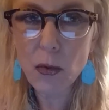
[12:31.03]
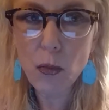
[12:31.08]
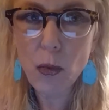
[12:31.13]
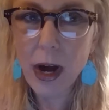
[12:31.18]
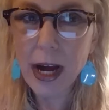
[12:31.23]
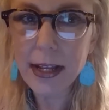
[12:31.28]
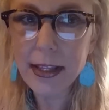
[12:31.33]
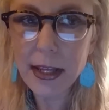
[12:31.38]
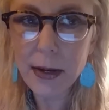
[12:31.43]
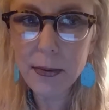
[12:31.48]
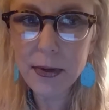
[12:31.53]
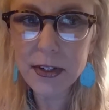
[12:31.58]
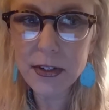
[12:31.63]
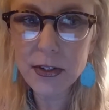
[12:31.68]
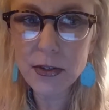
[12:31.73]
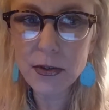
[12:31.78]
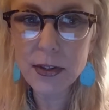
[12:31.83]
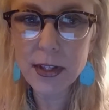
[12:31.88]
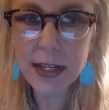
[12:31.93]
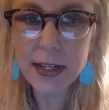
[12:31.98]
Why they would
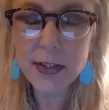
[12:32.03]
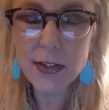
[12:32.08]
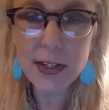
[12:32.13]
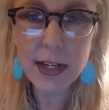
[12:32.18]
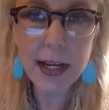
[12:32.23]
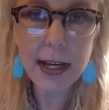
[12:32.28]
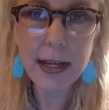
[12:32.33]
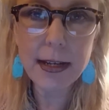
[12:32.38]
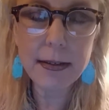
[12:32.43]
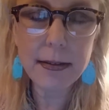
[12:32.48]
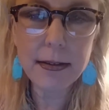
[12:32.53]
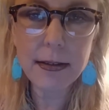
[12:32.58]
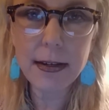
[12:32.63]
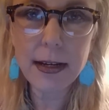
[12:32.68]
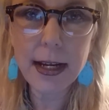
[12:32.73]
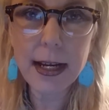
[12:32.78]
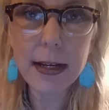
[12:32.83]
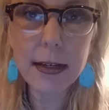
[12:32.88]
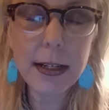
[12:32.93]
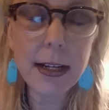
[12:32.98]
do this, it
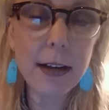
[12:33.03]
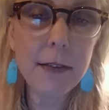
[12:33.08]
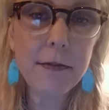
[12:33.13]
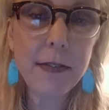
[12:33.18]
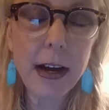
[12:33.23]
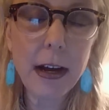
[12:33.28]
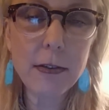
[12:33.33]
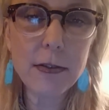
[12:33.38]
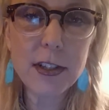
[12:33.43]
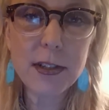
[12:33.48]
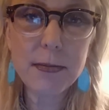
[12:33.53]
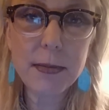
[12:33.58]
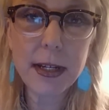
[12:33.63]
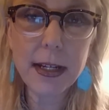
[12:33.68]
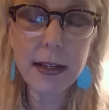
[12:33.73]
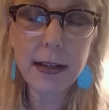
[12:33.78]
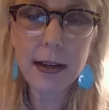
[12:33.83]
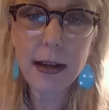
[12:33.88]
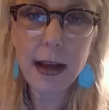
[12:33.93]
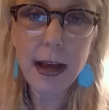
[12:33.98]
it confounds
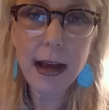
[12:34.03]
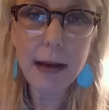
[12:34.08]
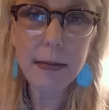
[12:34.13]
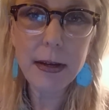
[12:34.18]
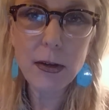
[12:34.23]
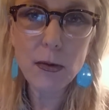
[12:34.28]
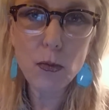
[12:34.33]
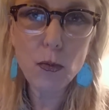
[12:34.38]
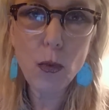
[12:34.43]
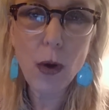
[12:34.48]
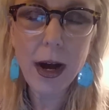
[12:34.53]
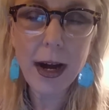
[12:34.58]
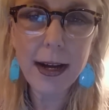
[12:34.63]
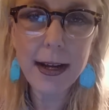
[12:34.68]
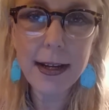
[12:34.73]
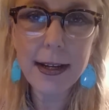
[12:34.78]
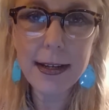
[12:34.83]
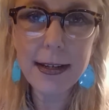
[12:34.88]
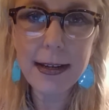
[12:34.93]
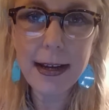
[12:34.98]
me. I mean,
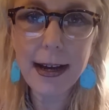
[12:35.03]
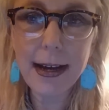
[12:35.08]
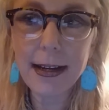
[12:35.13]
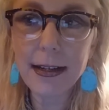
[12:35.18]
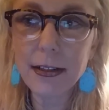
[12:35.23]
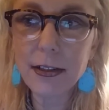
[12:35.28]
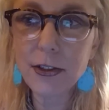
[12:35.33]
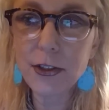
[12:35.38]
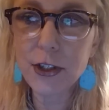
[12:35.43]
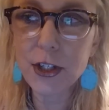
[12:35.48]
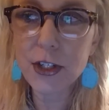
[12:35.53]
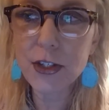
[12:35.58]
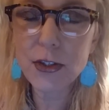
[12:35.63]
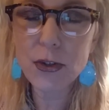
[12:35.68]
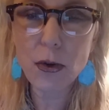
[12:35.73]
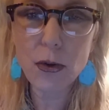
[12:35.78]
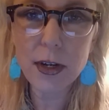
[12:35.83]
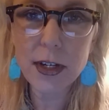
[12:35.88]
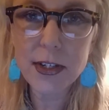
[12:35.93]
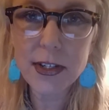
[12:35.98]
why not just
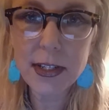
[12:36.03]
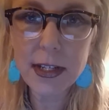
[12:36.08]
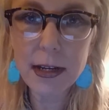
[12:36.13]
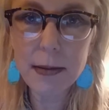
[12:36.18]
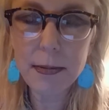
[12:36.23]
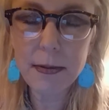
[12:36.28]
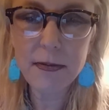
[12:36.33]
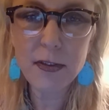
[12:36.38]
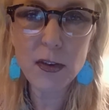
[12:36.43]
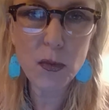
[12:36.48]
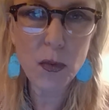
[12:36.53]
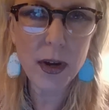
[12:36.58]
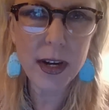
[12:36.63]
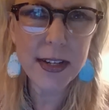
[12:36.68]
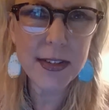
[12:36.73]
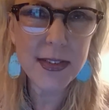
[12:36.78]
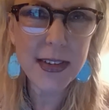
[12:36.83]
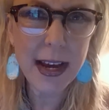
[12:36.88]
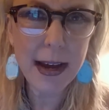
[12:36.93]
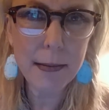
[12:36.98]
go to sleep if you want
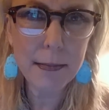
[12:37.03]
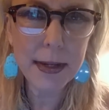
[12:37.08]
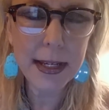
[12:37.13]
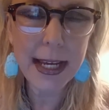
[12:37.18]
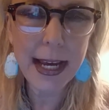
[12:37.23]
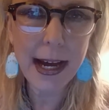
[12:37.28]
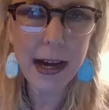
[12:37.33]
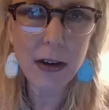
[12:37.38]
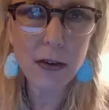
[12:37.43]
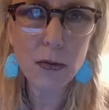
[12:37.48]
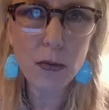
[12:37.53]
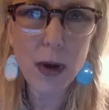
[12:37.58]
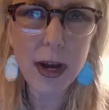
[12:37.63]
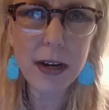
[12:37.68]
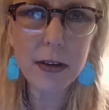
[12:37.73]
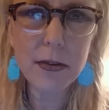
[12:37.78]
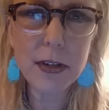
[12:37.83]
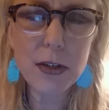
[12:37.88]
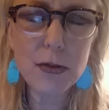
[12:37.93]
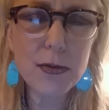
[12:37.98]
a zombie out? Why
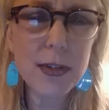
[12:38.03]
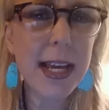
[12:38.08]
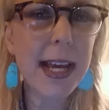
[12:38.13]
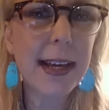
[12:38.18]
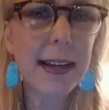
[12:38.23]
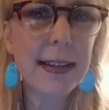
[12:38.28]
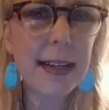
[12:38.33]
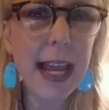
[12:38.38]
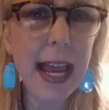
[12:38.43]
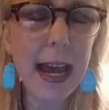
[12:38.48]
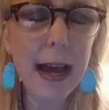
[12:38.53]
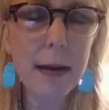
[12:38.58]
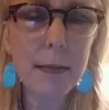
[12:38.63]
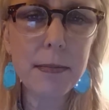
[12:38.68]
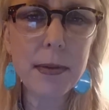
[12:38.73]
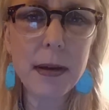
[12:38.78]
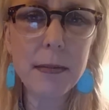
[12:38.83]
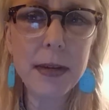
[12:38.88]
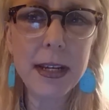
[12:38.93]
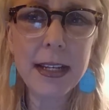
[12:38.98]
don't you take a
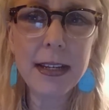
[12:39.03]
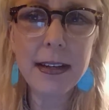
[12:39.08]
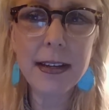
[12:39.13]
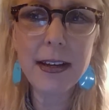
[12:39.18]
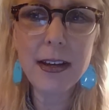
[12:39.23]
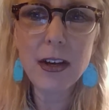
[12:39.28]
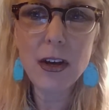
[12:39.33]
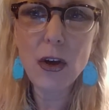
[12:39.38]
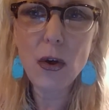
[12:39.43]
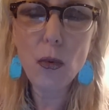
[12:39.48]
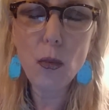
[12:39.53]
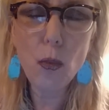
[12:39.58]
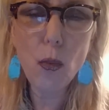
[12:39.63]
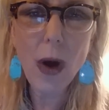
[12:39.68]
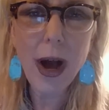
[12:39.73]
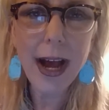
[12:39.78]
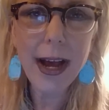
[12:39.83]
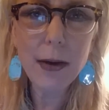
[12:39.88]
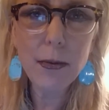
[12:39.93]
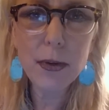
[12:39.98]
nap? I mean,
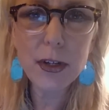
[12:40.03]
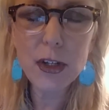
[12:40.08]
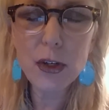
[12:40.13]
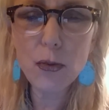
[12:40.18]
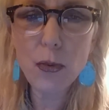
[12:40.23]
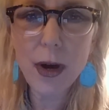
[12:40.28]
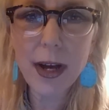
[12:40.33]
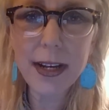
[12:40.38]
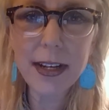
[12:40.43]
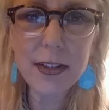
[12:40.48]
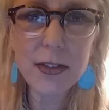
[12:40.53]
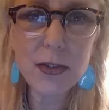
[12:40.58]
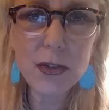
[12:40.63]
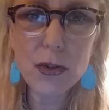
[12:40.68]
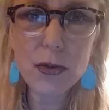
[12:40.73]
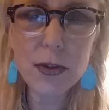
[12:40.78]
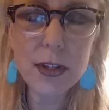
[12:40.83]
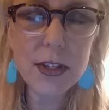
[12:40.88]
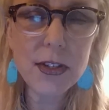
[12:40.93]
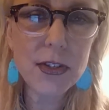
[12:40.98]
why would you want to
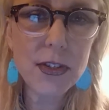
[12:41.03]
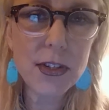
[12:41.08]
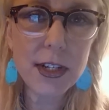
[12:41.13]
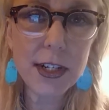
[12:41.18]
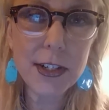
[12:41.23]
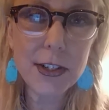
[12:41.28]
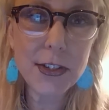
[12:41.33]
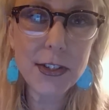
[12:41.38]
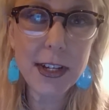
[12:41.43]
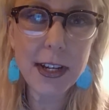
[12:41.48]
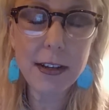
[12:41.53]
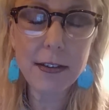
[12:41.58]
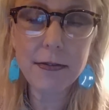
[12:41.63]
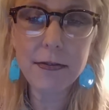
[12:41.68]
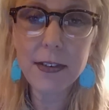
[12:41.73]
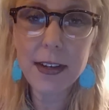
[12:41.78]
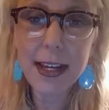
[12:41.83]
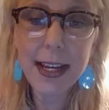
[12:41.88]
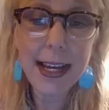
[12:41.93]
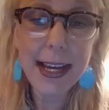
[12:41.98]
do this to yourself?
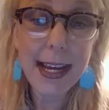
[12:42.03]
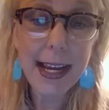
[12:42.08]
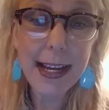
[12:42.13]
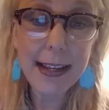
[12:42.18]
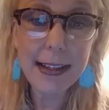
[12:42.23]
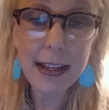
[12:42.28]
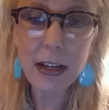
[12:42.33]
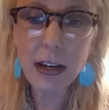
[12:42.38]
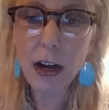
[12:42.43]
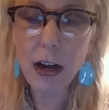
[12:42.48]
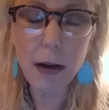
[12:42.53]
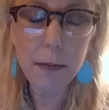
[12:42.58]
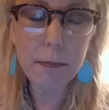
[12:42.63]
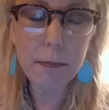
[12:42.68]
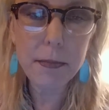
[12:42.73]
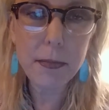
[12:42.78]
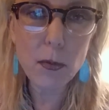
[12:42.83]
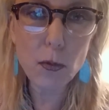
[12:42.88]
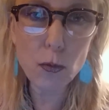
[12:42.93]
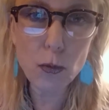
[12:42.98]
And then
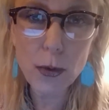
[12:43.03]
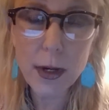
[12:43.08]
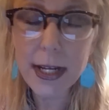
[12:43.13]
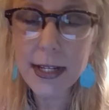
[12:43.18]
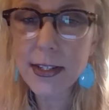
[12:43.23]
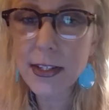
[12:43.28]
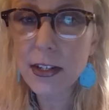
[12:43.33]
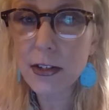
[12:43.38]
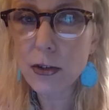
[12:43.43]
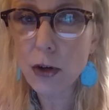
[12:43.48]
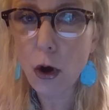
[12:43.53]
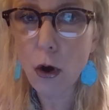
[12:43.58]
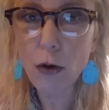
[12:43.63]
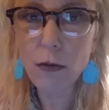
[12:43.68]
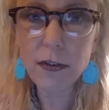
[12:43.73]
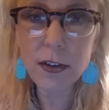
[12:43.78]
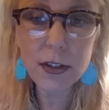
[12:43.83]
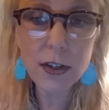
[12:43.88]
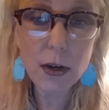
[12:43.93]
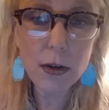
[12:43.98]
risk
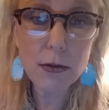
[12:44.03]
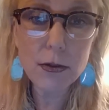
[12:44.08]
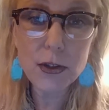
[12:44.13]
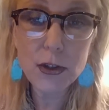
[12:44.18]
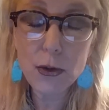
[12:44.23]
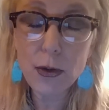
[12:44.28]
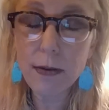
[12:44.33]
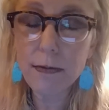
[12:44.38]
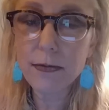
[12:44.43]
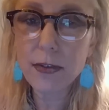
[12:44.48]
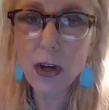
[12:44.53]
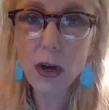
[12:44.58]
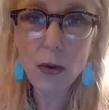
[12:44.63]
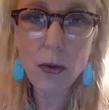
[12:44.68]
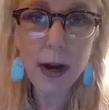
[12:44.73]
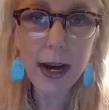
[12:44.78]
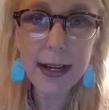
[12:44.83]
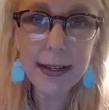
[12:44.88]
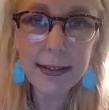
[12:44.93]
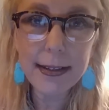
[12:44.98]
overdose who have
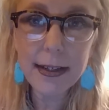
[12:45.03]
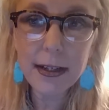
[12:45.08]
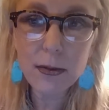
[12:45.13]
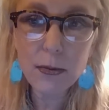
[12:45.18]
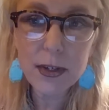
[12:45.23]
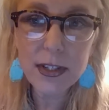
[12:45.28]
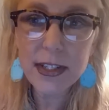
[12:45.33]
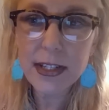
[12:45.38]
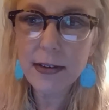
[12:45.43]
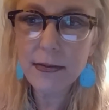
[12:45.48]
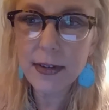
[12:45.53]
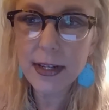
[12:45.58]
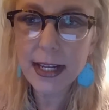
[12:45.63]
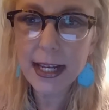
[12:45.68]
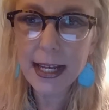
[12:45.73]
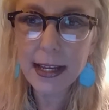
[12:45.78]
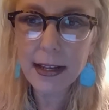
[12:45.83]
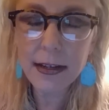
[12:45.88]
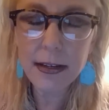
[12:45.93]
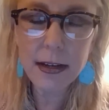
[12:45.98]
no idea what's even
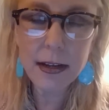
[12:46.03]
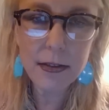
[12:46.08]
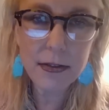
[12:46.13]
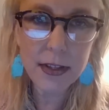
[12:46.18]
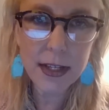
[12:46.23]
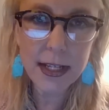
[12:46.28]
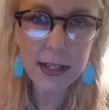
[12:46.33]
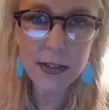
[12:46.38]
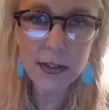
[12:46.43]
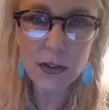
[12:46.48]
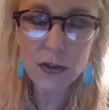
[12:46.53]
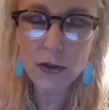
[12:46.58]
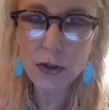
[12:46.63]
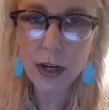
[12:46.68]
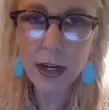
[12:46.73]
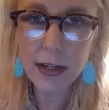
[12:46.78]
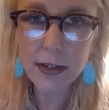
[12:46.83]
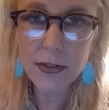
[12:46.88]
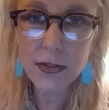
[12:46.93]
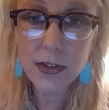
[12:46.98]
in these
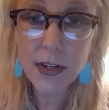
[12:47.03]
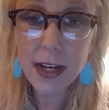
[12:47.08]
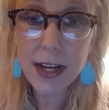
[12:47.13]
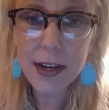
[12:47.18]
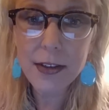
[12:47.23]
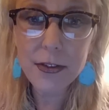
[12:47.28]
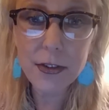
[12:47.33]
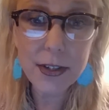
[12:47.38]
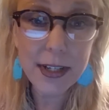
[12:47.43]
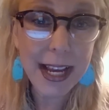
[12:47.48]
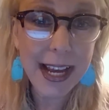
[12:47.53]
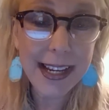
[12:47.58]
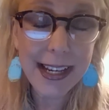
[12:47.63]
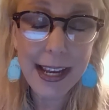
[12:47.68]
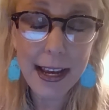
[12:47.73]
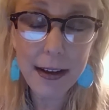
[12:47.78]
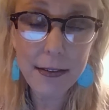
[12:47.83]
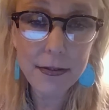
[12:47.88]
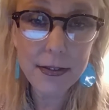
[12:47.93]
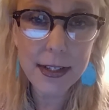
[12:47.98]
drugs. They're
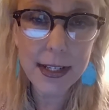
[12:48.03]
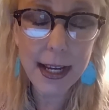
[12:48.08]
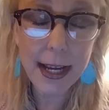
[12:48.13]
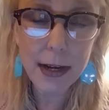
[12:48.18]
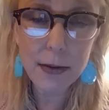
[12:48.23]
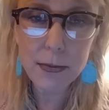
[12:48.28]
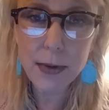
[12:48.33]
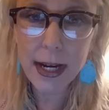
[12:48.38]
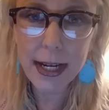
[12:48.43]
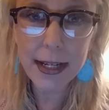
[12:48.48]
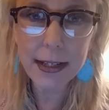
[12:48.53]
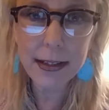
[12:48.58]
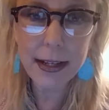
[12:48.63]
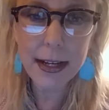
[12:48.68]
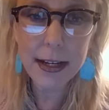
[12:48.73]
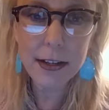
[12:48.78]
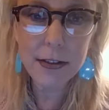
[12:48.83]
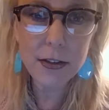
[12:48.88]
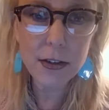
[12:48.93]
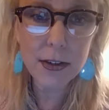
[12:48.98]
not FDA
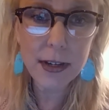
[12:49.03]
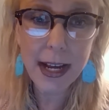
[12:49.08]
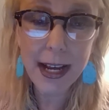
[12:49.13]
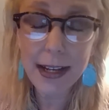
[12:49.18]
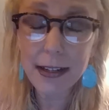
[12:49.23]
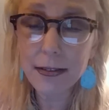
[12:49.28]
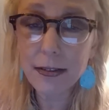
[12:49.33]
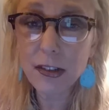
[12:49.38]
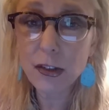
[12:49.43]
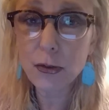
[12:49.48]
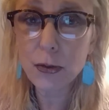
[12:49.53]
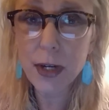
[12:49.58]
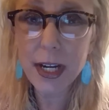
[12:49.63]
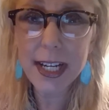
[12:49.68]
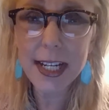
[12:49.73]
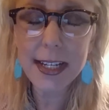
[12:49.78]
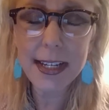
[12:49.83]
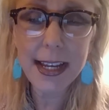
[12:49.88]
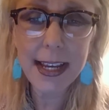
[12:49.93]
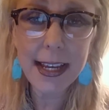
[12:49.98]
regulated, they're not
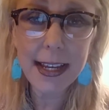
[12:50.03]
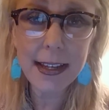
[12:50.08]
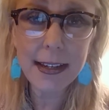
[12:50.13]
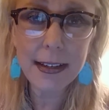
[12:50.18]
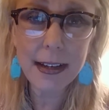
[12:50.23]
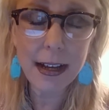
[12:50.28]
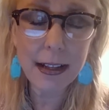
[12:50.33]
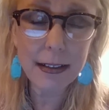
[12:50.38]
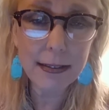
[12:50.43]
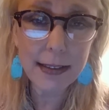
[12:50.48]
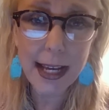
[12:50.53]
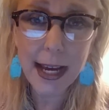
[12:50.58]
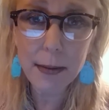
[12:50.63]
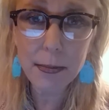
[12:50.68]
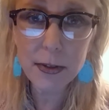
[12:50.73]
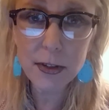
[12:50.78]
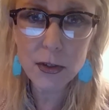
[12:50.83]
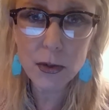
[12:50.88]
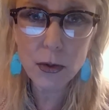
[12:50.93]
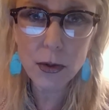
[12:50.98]
created in a
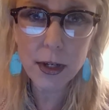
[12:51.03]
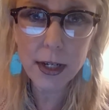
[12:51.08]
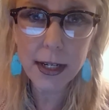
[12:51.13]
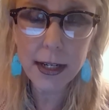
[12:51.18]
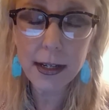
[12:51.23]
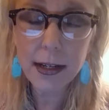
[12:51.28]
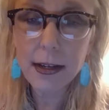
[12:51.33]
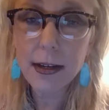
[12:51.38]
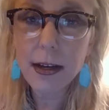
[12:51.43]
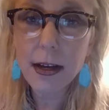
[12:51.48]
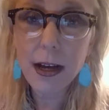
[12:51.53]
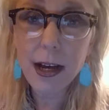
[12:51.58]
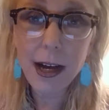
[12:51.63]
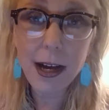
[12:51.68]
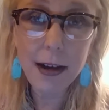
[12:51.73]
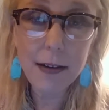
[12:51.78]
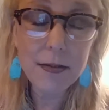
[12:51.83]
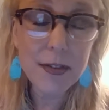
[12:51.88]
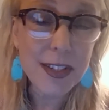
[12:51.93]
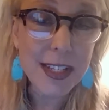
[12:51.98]
laboratory
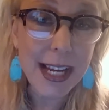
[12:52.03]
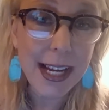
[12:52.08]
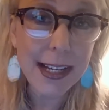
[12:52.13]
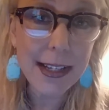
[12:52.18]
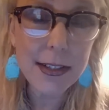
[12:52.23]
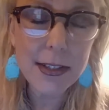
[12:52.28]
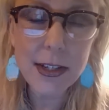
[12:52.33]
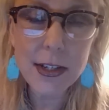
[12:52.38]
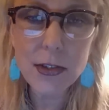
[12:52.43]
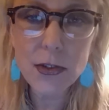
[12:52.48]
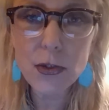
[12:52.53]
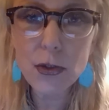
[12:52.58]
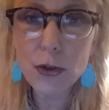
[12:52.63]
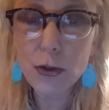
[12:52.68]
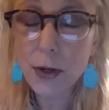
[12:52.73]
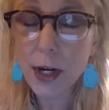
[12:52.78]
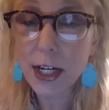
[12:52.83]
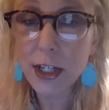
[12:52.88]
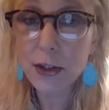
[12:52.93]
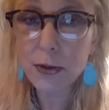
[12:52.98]
of scientists who
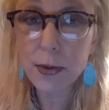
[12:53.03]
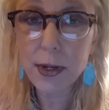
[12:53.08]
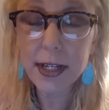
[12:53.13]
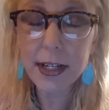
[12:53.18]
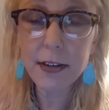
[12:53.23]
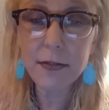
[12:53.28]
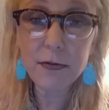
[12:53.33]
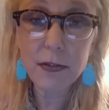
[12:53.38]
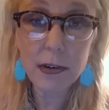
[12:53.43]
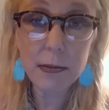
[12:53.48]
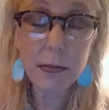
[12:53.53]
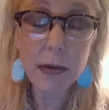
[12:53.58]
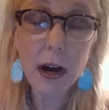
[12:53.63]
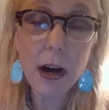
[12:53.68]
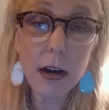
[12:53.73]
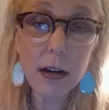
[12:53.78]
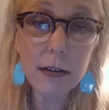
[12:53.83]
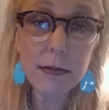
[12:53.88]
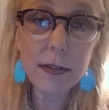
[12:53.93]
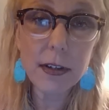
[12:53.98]
graduated from
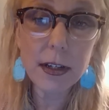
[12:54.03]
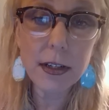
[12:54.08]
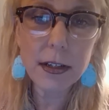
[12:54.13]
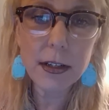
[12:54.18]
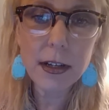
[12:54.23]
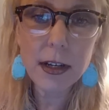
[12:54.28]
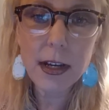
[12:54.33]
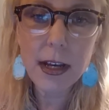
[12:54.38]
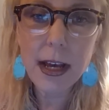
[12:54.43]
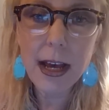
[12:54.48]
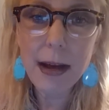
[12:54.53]
Harvard.